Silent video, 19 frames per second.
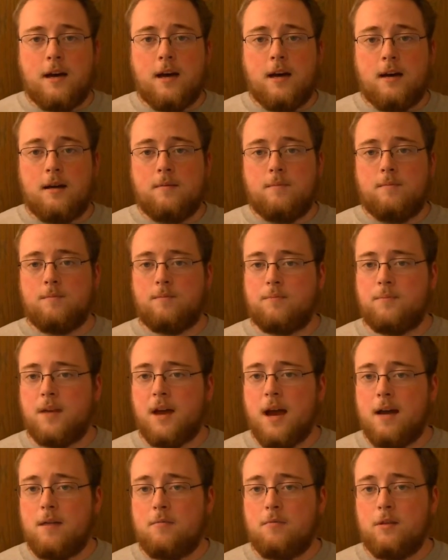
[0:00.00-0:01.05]

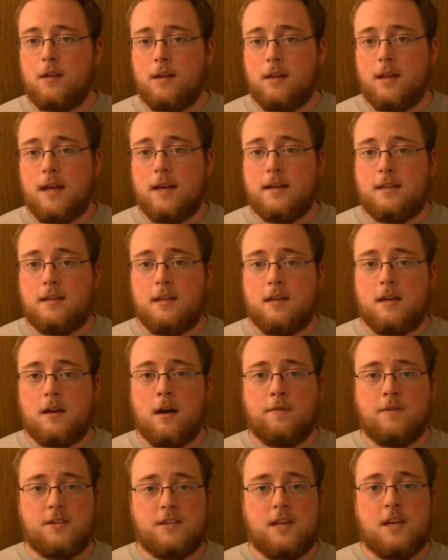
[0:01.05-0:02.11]
I really like the
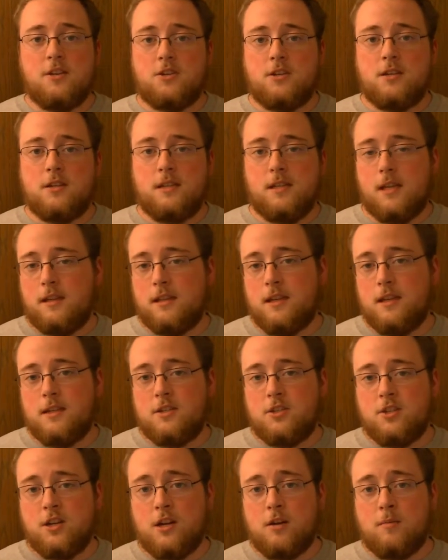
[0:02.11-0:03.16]
conversations that
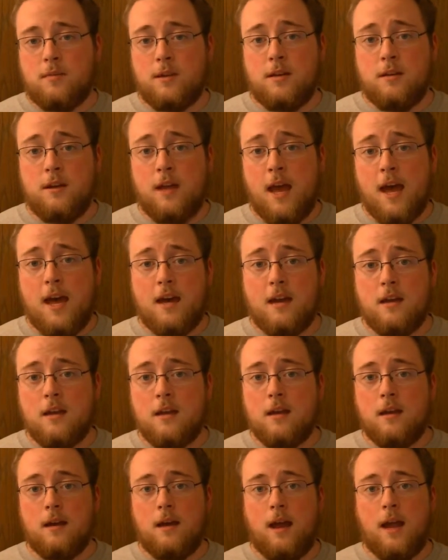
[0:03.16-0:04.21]
these gentlemen had,
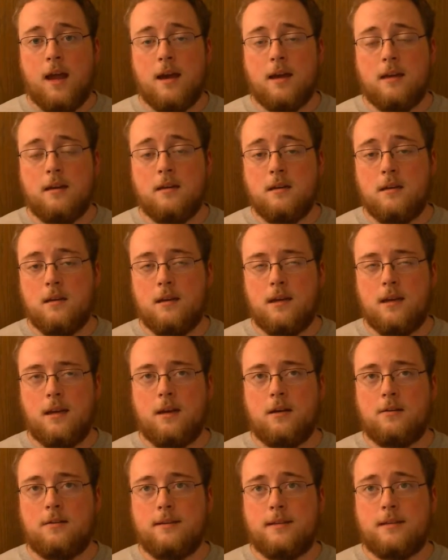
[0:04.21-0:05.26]
and, you
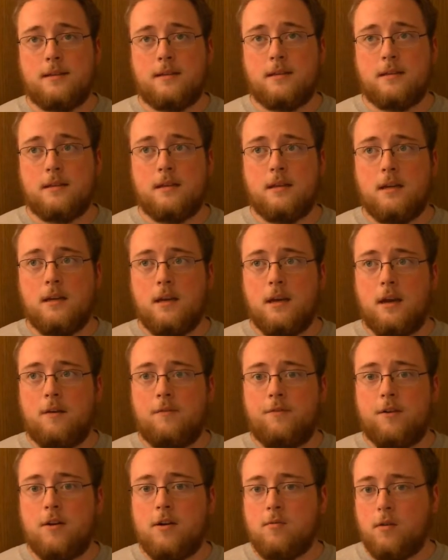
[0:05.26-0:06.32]
know, it's
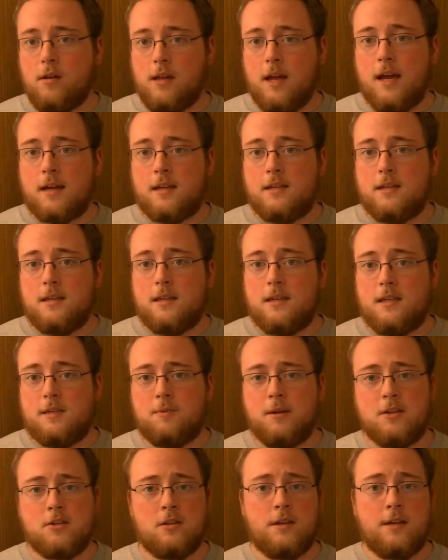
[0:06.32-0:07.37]
very well acted,
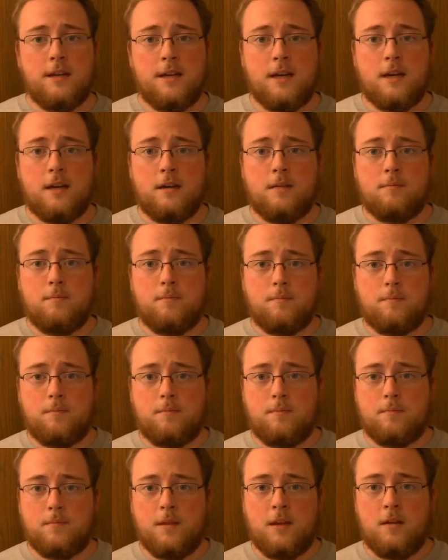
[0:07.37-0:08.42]
especially, you
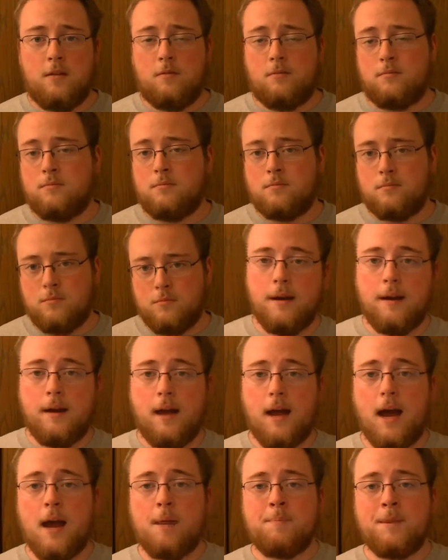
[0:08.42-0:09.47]
know,
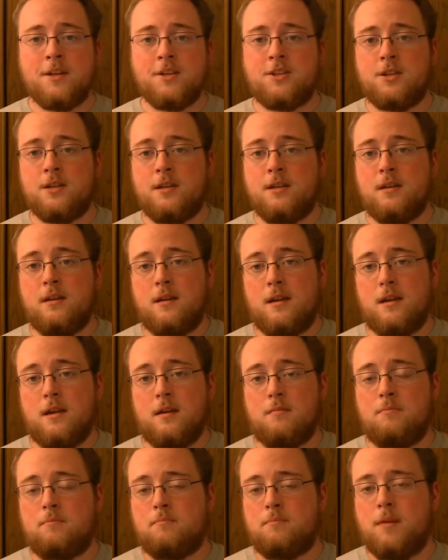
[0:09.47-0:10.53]
I mentioned
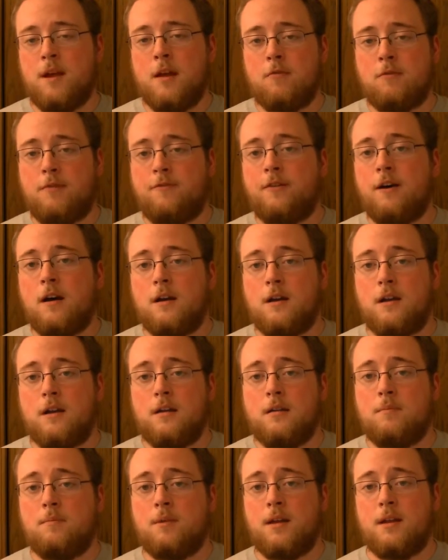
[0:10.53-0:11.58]
Henry
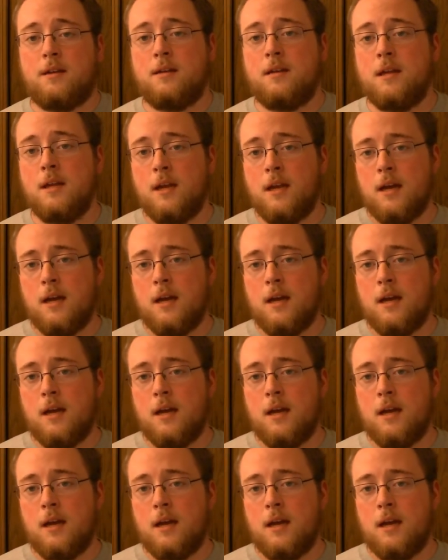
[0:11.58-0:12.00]
Fonda, but